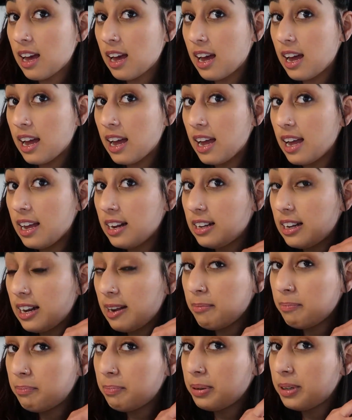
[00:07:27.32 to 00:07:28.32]
I
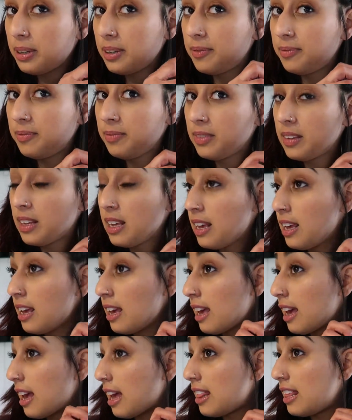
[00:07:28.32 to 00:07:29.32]
clamp,
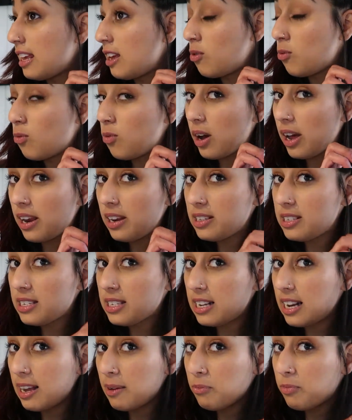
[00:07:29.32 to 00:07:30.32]
and then while it's
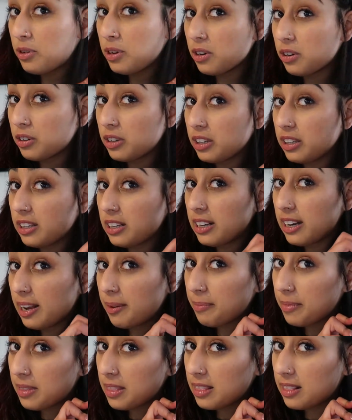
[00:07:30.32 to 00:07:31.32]
clamped, we're not gonna
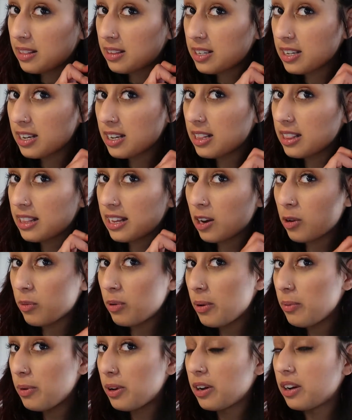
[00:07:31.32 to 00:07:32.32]
clamp turn that
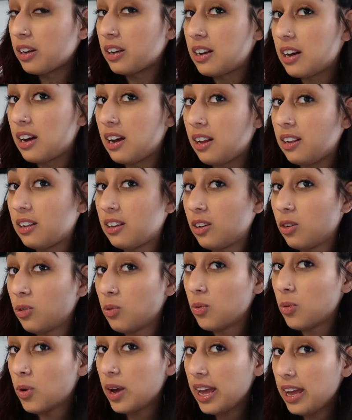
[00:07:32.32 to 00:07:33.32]
way, we're gonna curl
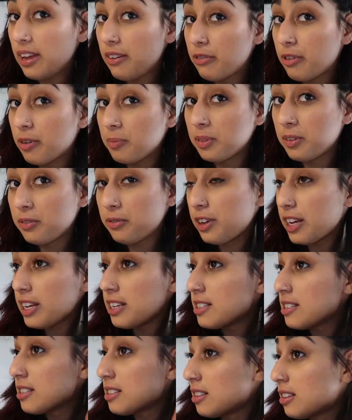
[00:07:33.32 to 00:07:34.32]
away from the
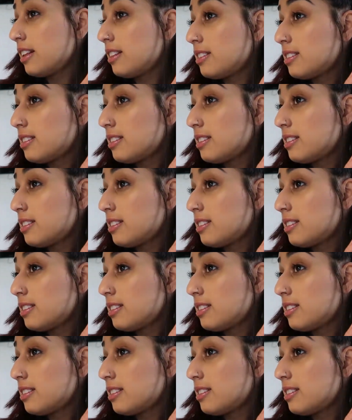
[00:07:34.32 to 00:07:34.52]
face.